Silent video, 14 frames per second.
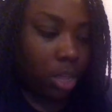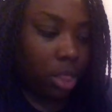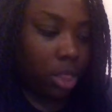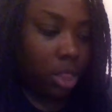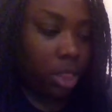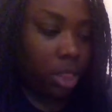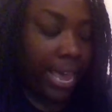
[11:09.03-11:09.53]

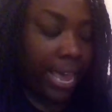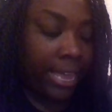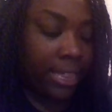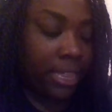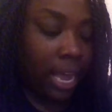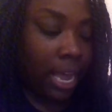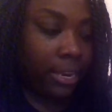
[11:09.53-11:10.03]
That the
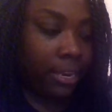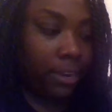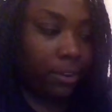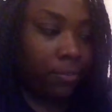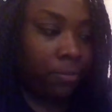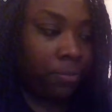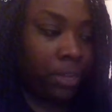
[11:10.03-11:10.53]
kind
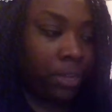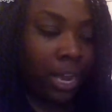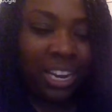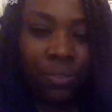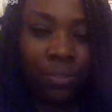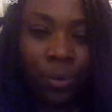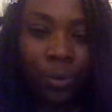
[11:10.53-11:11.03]
of
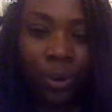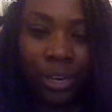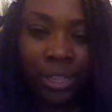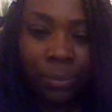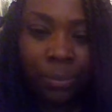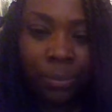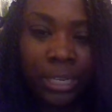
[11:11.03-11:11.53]
work that we
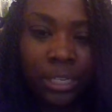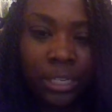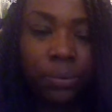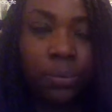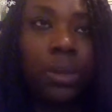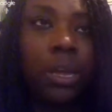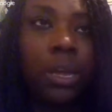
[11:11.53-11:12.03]
do,
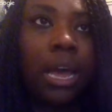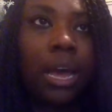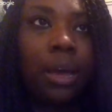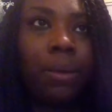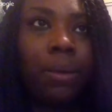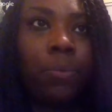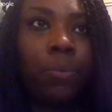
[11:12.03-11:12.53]

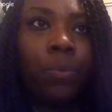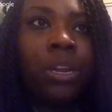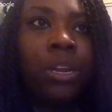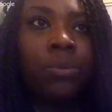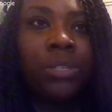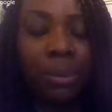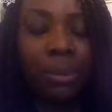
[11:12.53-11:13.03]
we don't
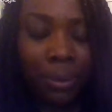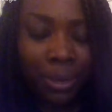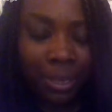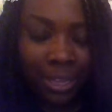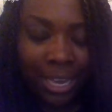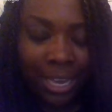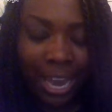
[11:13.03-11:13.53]
typically
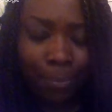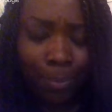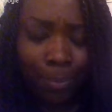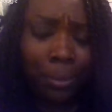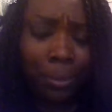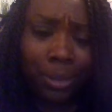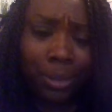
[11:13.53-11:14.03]
have
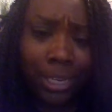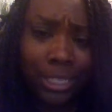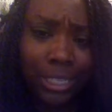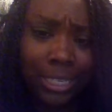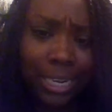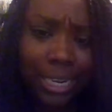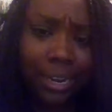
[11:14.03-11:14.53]
population
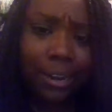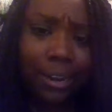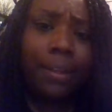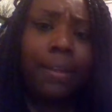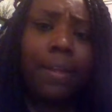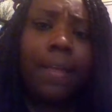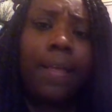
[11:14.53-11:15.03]
data
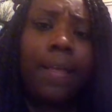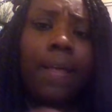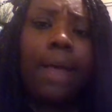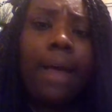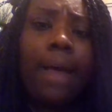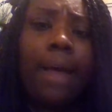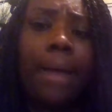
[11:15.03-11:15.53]

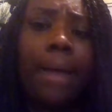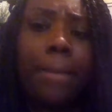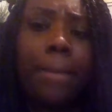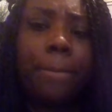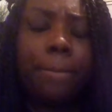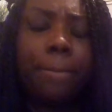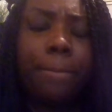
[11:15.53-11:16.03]
at
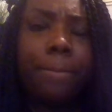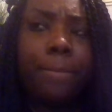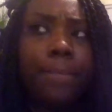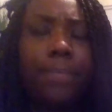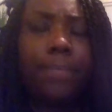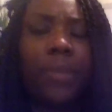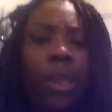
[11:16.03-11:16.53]

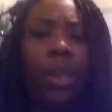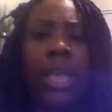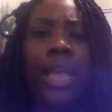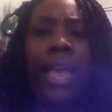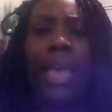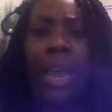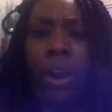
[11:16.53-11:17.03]

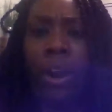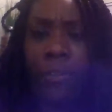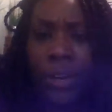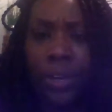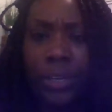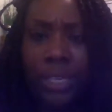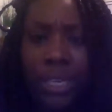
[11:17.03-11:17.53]
our
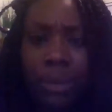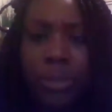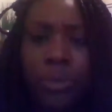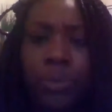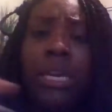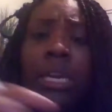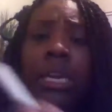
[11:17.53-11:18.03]
fingertips.
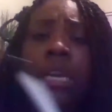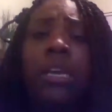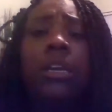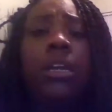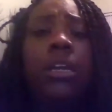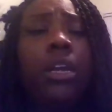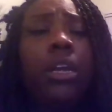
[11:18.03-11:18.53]
We,
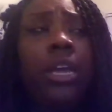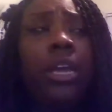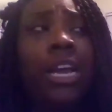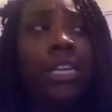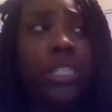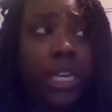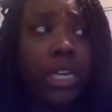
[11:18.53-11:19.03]
in
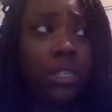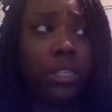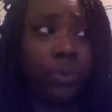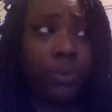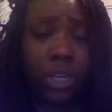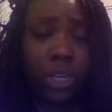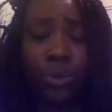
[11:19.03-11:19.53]
education
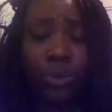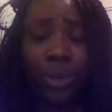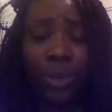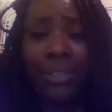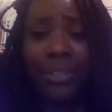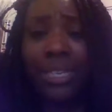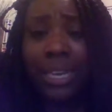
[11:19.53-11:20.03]
research, will have a
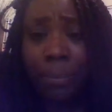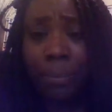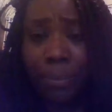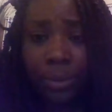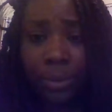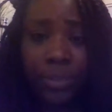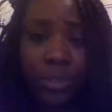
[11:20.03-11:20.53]
sample of
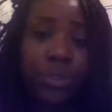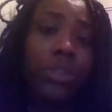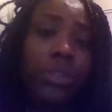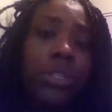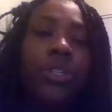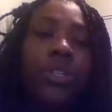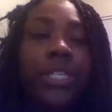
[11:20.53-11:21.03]
students
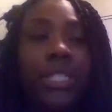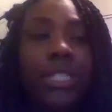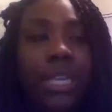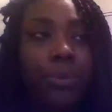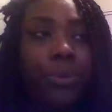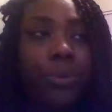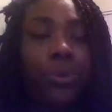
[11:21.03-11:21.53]
or a sample
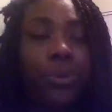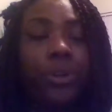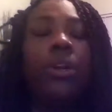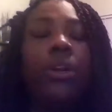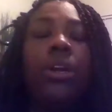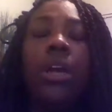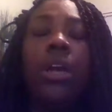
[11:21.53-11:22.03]
or
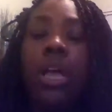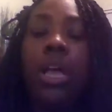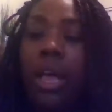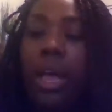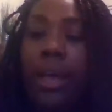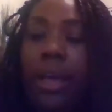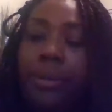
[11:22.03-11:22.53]

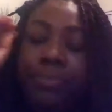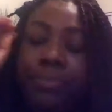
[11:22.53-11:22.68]
a